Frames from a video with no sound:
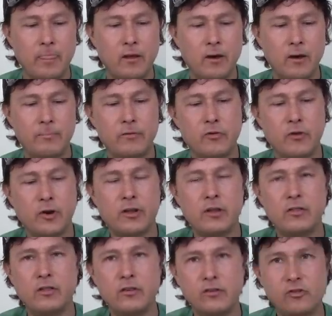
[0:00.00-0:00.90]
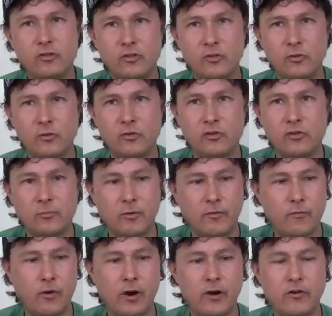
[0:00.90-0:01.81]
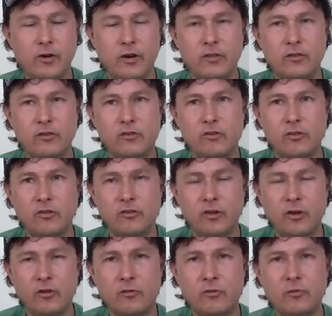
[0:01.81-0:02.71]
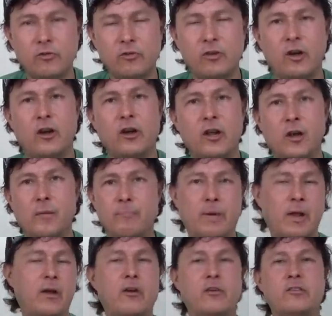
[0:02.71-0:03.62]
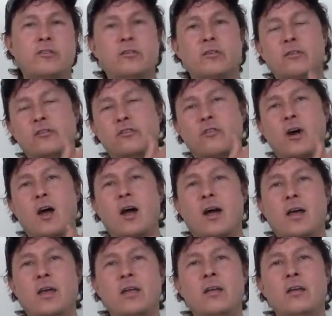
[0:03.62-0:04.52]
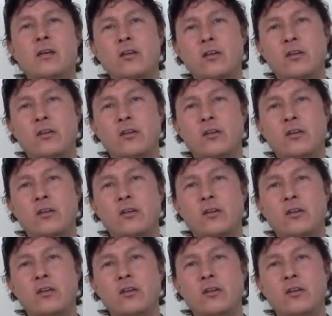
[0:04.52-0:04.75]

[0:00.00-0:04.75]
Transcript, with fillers: um, drinking this juice, or before I drank this juice, I was cutting up pears to dry,